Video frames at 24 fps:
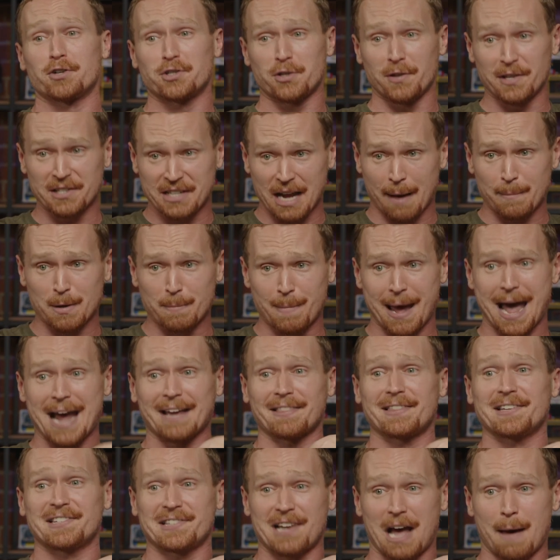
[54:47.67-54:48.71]
So this got me
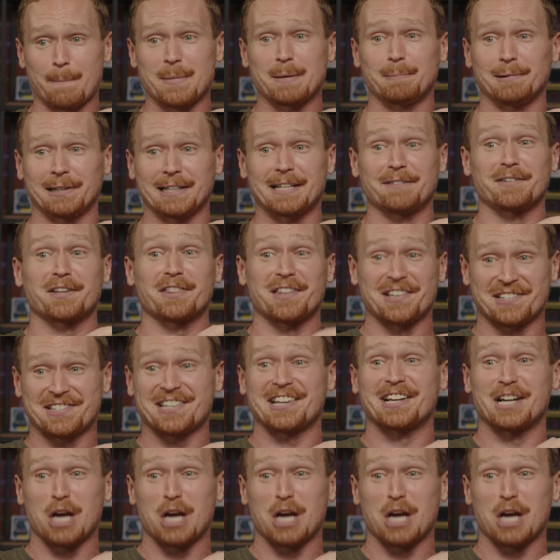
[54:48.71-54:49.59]
back. This got me believing this can